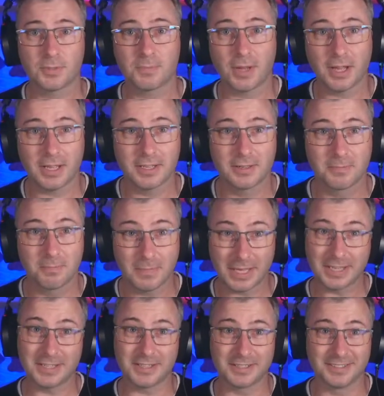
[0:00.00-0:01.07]
by
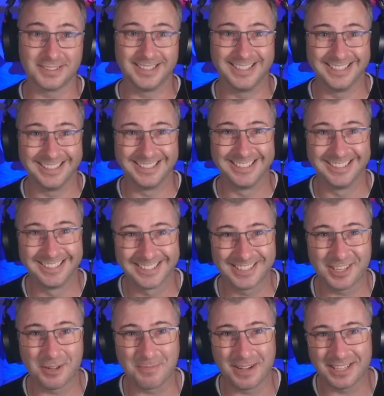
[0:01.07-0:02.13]
me.
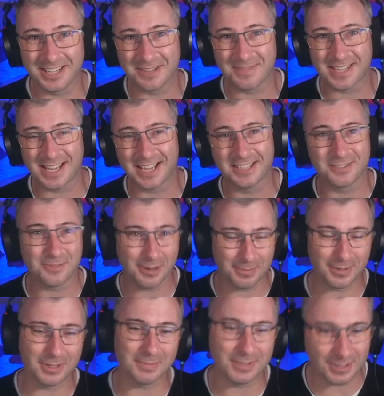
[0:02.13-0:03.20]
So my name's Kane Treble.
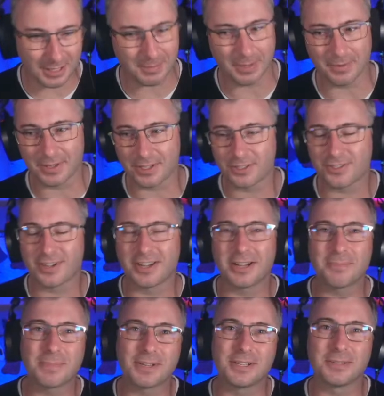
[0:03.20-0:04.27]
I'm a GP registrar
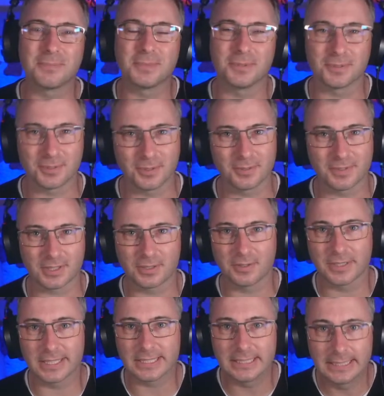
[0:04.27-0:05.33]
up in Mildura,
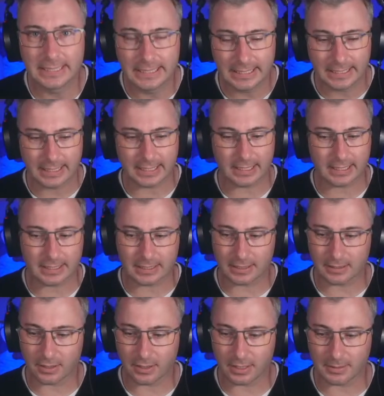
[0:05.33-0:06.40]
Victoria.
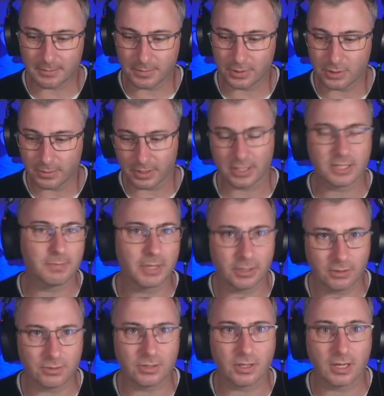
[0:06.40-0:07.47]
I'm doing this in my
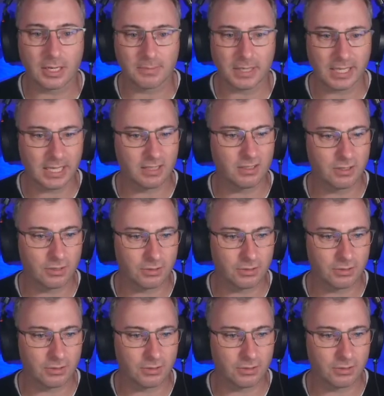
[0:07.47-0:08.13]
own time, again, to